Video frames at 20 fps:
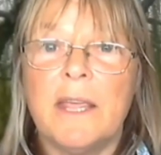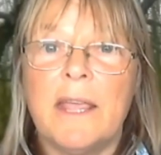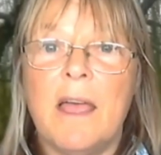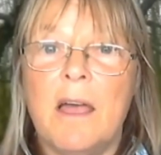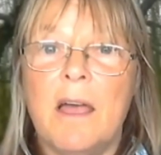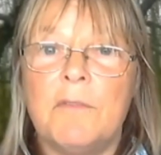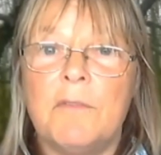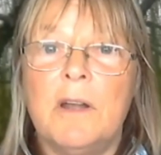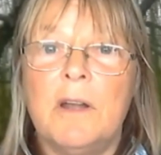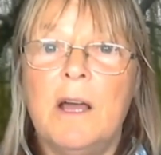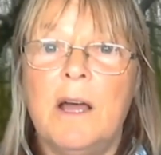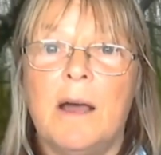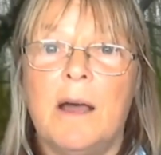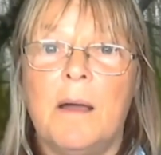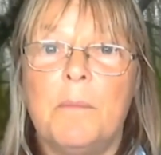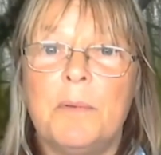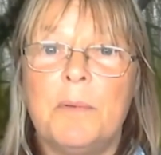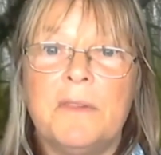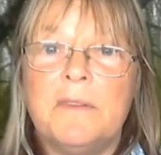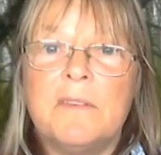cover
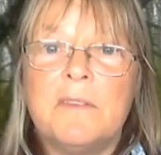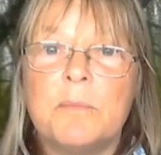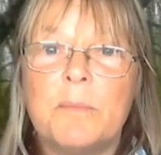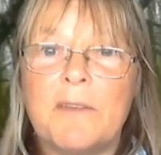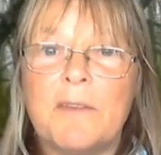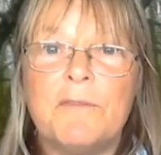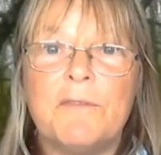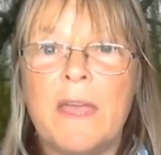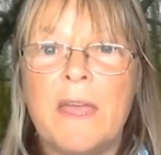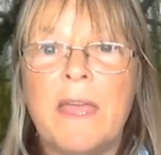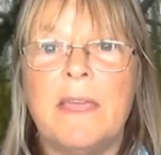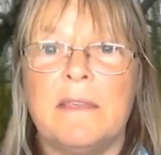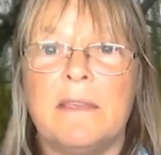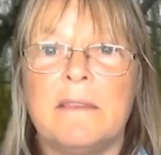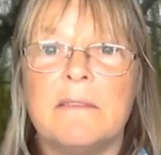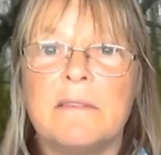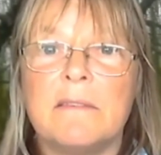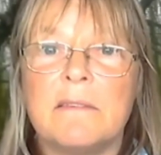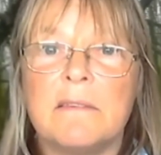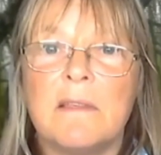up? This is my
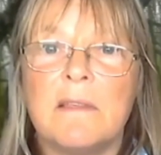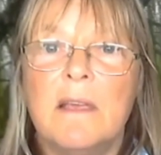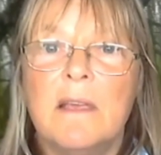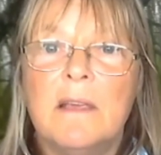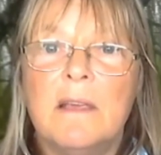face.